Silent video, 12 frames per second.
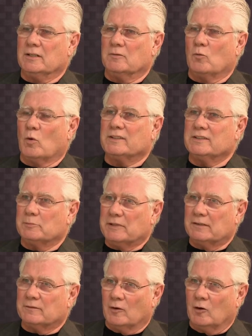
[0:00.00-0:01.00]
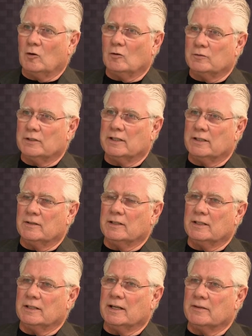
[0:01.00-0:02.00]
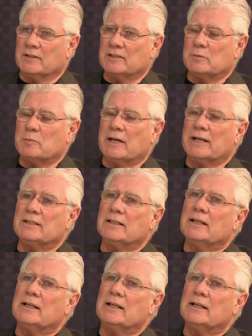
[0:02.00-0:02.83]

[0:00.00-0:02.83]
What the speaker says: want to be involved in the debate.